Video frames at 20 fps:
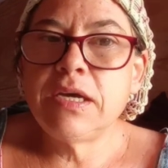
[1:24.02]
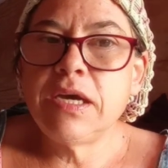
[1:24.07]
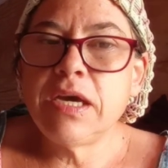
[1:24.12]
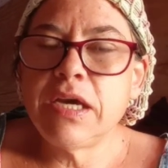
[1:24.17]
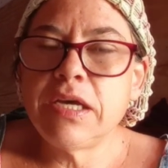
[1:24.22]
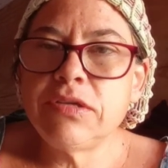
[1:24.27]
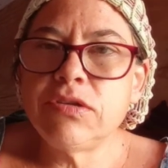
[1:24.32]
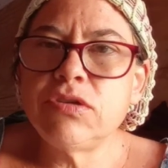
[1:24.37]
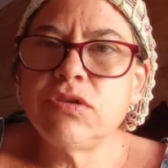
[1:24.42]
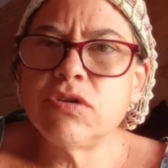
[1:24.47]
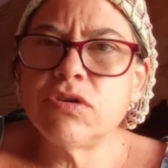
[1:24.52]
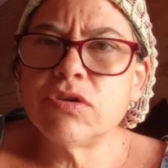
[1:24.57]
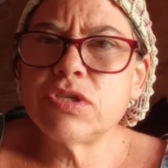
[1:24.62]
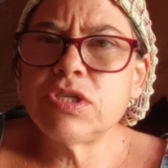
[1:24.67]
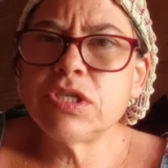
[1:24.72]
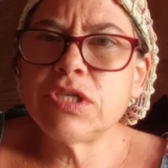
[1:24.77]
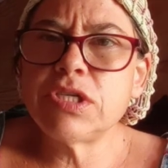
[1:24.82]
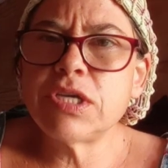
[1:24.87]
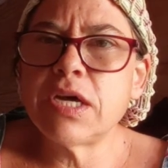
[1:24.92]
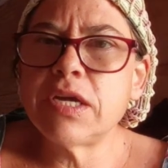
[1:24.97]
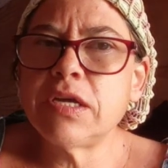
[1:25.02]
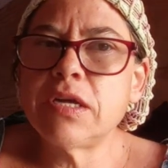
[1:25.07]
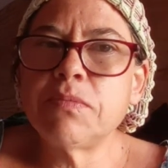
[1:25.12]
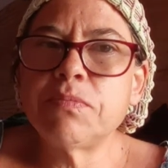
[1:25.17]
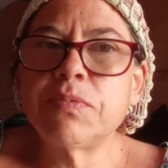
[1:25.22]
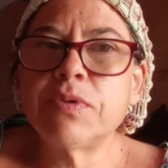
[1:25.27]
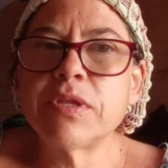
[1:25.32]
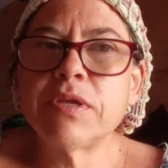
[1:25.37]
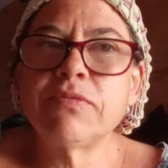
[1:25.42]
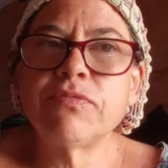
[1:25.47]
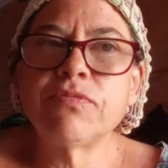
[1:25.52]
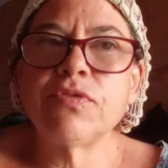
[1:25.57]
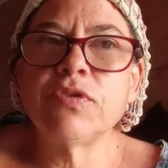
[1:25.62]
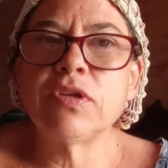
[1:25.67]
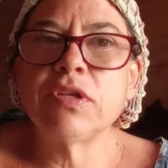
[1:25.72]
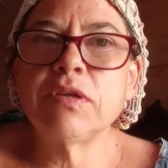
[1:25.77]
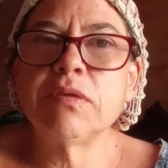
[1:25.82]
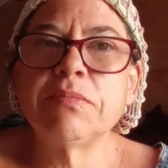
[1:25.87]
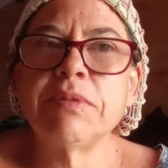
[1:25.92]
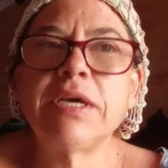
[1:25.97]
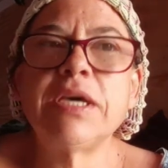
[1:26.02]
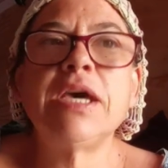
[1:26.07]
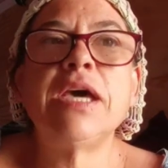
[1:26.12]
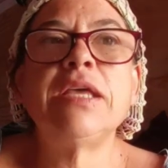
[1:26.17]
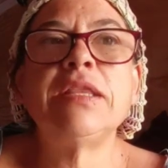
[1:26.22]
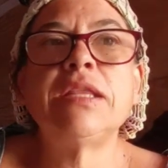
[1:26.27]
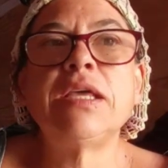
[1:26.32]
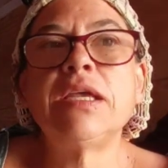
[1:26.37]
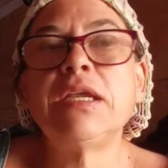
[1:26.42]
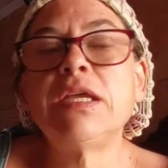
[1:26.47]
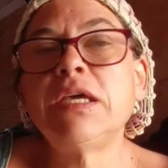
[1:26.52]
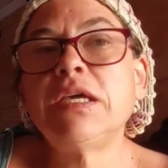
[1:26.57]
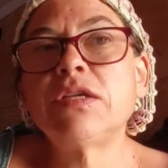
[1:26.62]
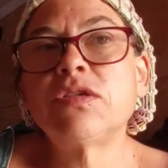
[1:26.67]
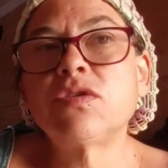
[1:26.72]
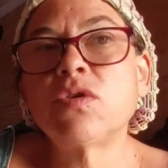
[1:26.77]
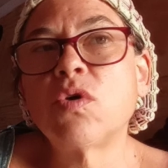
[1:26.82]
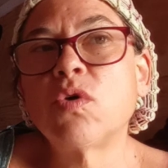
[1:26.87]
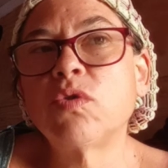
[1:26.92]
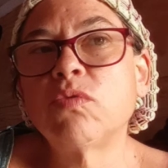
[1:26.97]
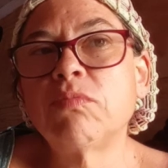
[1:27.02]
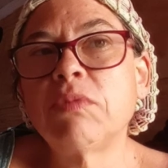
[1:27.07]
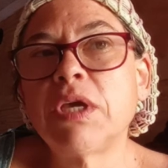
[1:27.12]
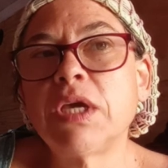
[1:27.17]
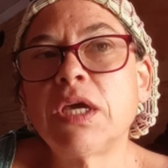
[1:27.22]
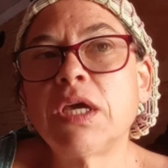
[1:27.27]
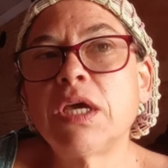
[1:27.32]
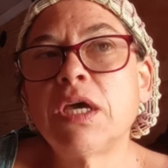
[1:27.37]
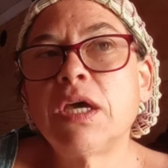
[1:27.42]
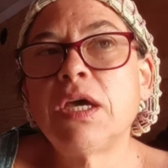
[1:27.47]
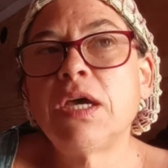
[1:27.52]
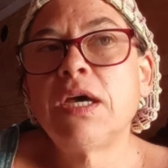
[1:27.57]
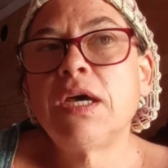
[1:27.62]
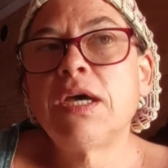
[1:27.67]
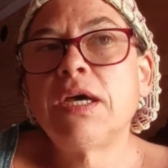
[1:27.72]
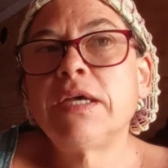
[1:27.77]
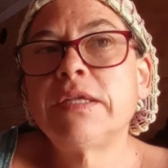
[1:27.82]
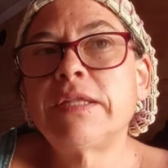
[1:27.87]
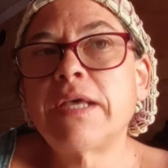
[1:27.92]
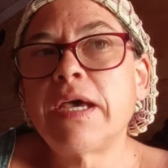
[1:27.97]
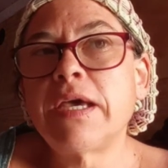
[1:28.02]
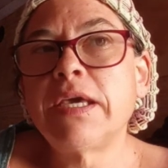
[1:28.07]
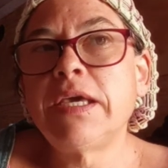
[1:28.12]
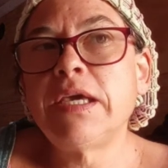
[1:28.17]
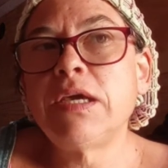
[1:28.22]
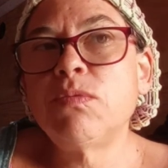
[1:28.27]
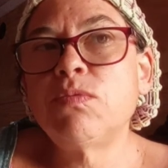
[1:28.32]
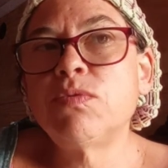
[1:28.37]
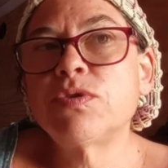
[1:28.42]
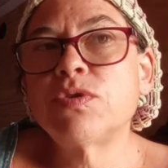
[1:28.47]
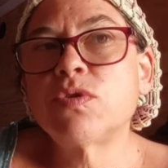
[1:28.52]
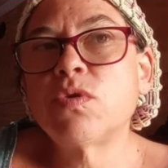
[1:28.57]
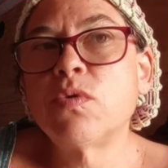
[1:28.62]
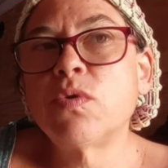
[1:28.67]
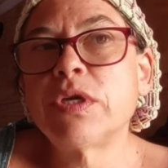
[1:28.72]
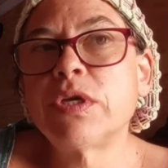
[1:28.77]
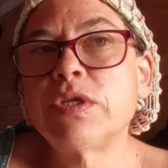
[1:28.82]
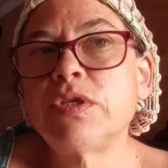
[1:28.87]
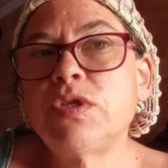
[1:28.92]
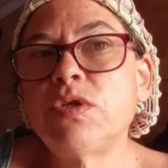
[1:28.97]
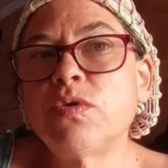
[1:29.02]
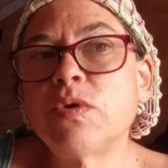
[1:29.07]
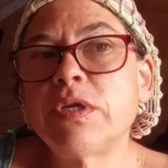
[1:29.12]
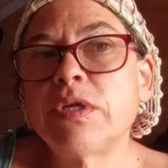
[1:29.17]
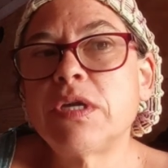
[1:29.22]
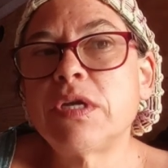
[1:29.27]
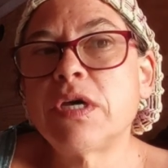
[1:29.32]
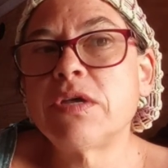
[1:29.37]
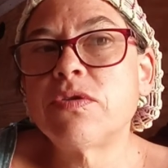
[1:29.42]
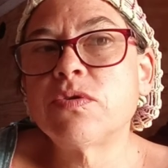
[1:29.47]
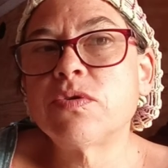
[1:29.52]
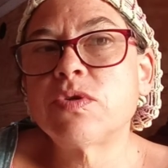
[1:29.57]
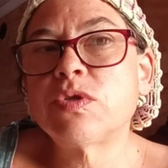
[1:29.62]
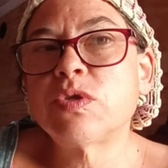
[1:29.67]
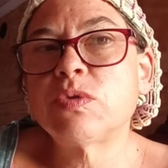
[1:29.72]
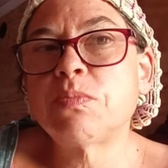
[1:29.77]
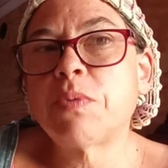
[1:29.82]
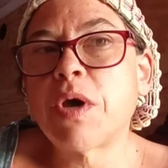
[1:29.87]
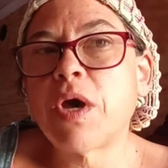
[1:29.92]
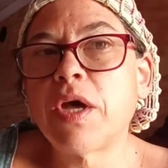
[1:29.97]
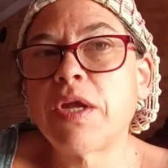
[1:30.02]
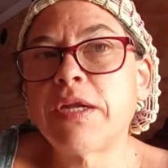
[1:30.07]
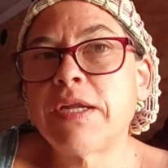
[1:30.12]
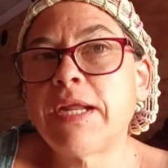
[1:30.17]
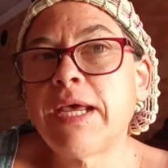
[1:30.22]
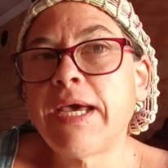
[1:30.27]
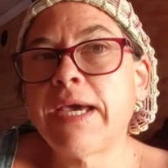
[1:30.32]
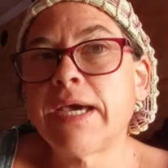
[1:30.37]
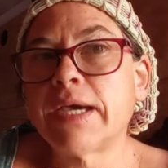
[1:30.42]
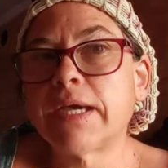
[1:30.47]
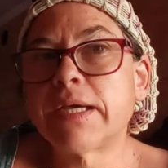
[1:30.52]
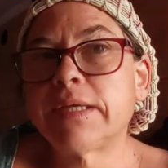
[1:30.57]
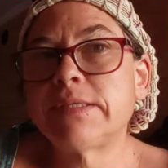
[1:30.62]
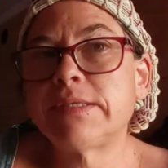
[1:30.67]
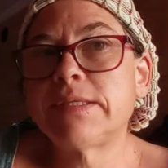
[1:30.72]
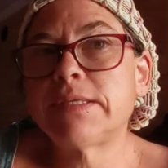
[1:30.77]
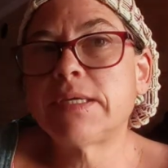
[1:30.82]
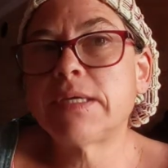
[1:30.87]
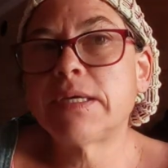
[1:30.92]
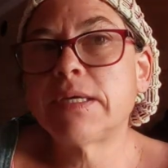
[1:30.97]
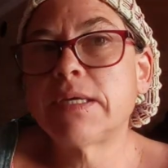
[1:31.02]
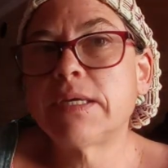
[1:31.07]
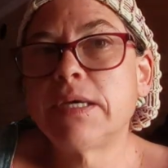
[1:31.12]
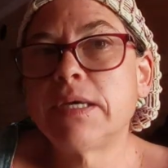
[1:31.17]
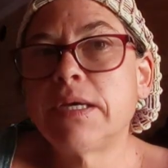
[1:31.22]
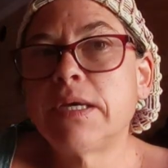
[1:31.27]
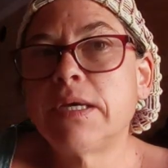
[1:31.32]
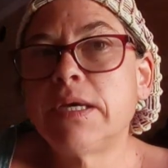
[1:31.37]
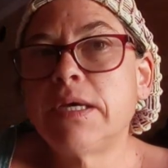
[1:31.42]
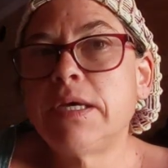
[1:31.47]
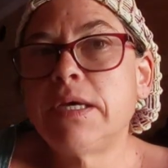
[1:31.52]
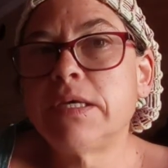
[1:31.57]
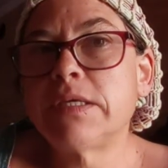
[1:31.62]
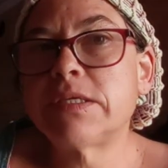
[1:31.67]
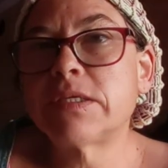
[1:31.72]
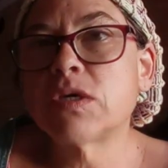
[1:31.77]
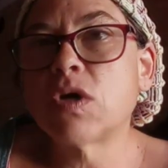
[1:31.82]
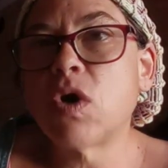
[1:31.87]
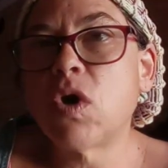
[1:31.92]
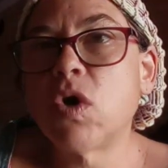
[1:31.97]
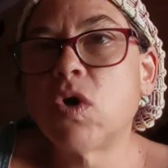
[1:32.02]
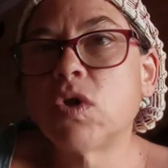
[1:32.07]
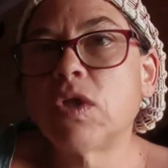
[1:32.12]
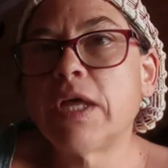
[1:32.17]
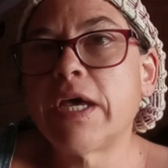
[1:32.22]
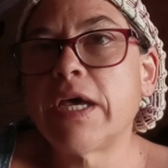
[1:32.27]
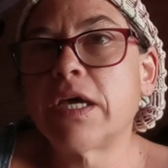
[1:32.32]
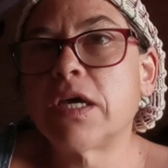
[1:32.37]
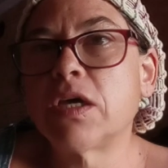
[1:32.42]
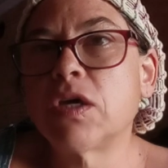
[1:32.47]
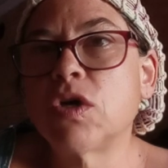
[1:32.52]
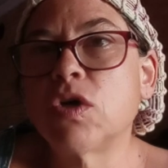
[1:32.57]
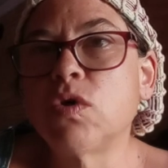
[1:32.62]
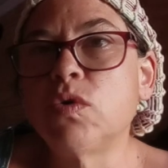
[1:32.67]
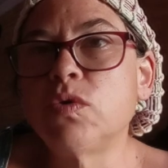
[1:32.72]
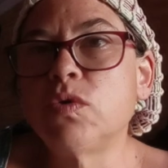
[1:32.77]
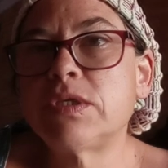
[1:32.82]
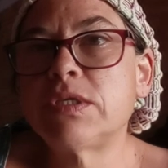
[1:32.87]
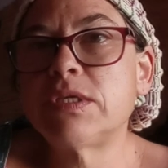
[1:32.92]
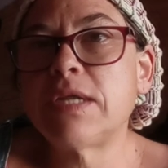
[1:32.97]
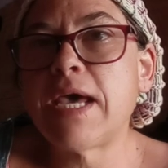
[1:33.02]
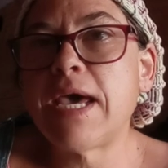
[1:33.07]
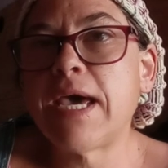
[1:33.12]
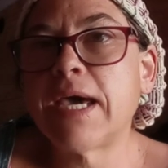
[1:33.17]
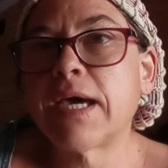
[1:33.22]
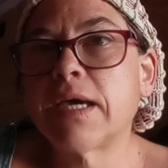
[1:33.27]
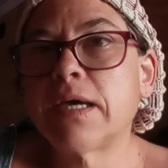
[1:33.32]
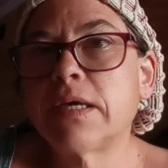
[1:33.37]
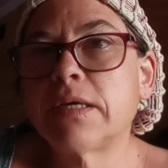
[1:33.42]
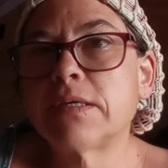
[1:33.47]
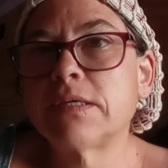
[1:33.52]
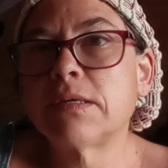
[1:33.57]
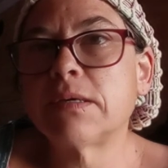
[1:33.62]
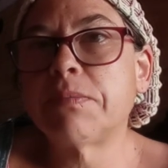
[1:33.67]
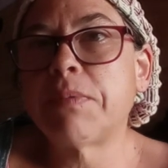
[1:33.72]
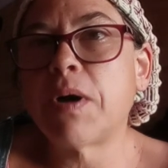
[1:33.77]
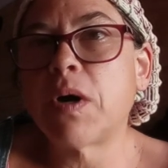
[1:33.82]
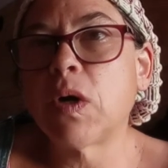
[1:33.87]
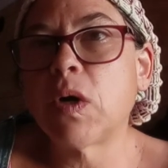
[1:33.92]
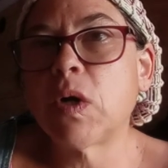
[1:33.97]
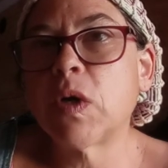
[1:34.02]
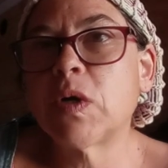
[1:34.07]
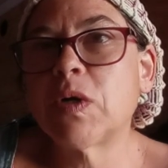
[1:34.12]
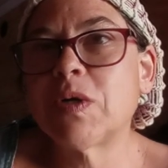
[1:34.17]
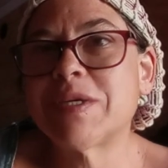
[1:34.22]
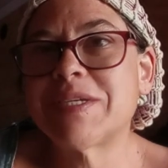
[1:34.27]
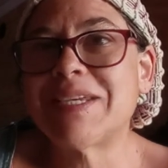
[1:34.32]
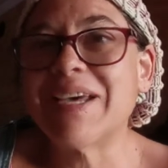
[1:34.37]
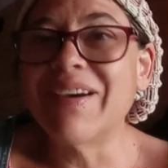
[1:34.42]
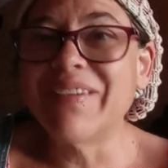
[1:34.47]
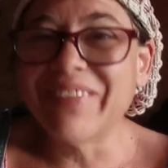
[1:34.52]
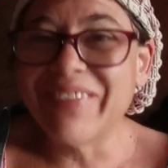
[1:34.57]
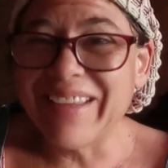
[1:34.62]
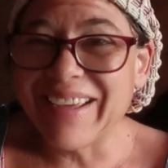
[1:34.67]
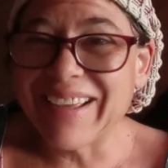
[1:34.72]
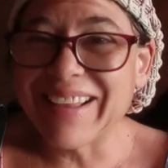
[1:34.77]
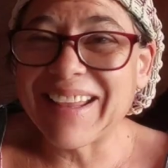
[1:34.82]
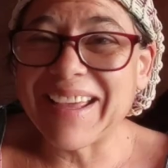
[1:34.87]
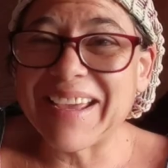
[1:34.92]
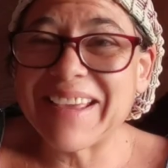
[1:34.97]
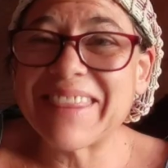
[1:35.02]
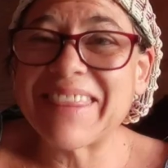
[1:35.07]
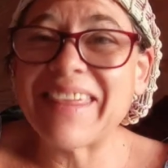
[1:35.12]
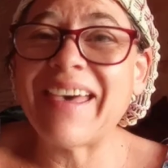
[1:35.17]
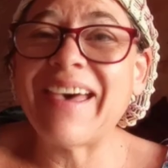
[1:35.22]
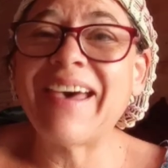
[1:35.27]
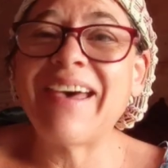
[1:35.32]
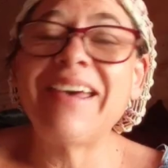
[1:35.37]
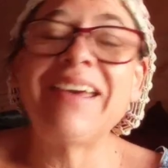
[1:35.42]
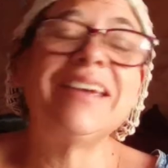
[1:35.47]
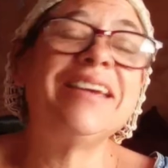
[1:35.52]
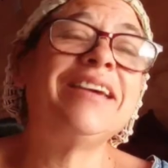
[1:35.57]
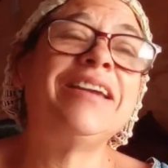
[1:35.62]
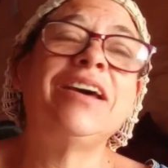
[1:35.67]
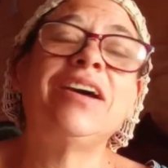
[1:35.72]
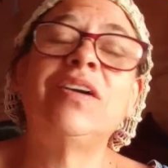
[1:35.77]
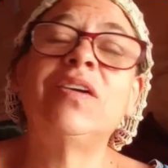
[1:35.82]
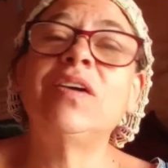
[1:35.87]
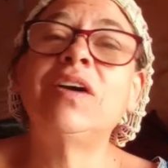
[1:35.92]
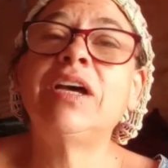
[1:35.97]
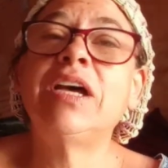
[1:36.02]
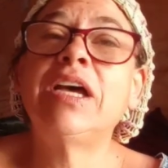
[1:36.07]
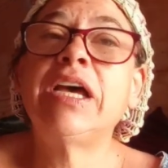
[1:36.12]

And, you know, I just chatted up with him for a little bit. And then he told me that he was going to another spot next it's called like Gooseneck Park or something like that, you know.